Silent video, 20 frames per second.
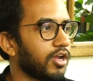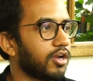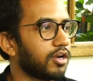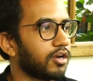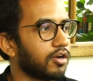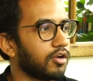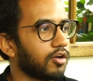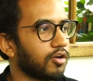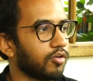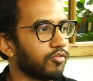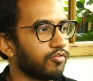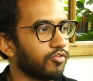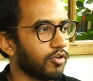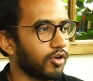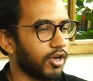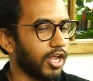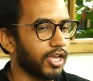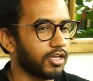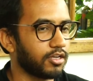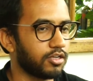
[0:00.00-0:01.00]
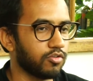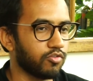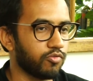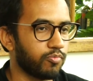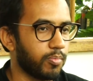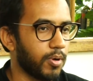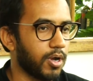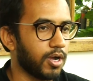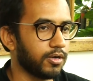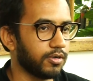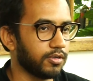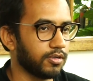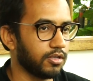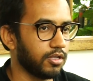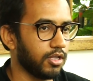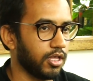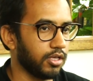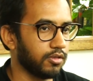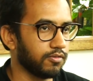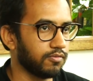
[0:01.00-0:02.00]
of your active part in life.
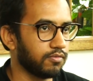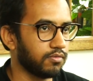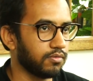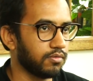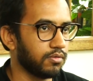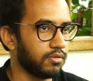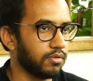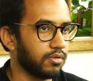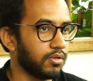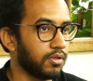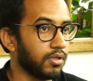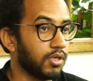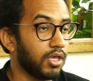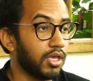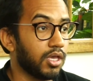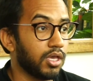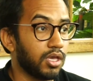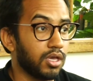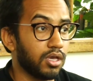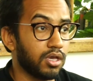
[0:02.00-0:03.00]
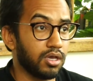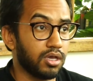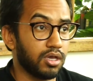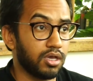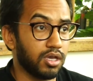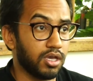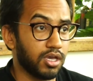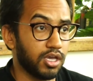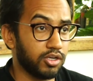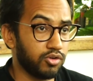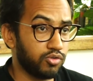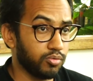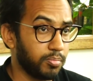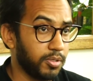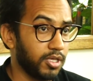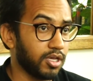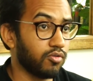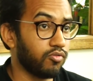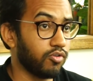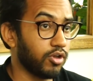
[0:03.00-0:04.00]
And to be
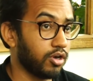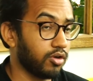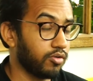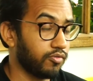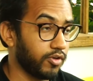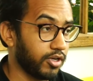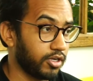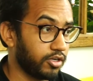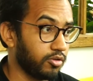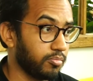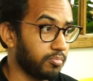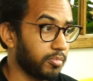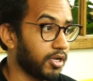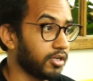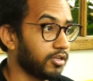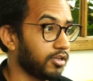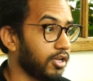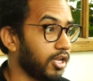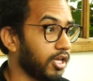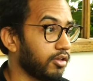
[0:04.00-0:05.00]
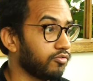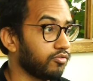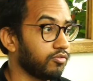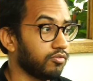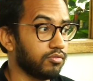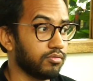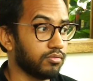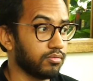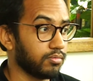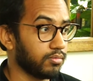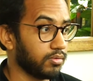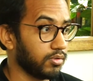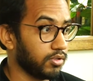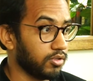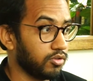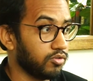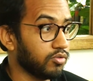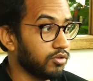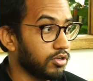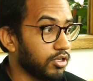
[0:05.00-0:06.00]
aware of active part in life, you
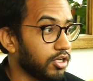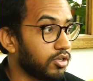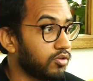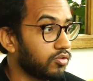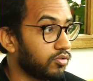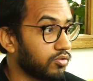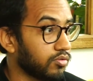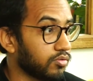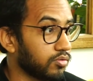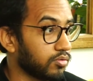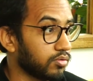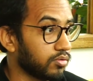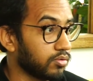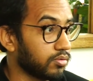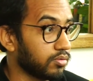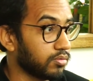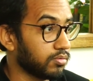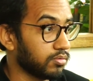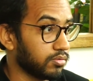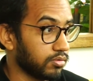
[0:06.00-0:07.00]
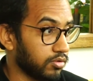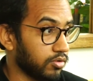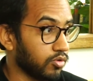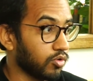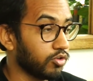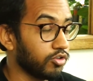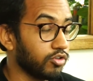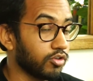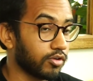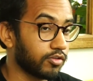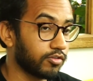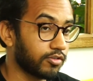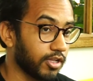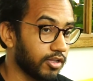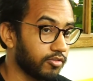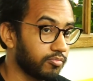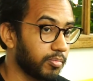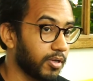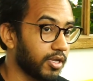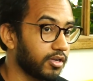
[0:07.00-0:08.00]
need to know yourself
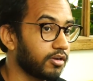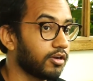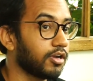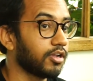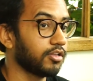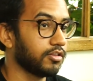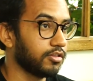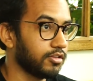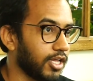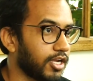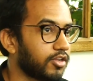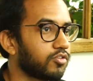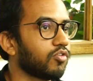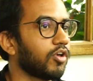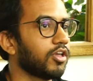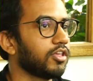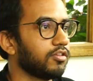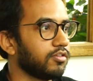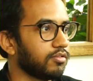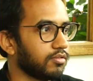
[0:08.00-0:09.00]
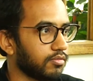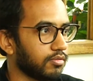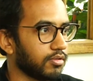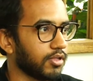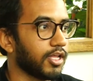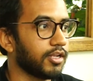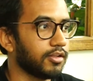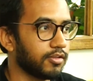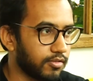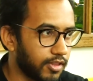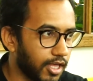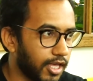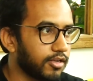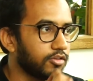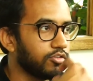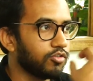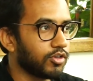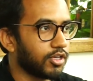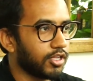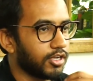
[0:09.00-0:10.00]
better. That's why, and then you
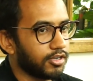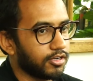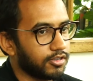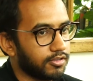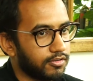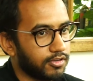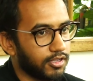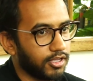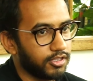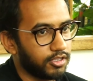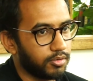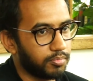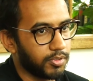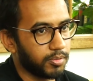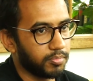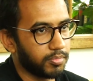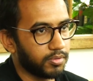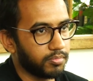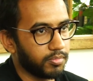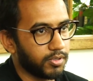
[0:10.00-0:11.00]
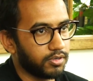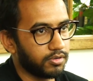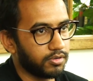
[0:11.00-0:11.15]
can understand other people better.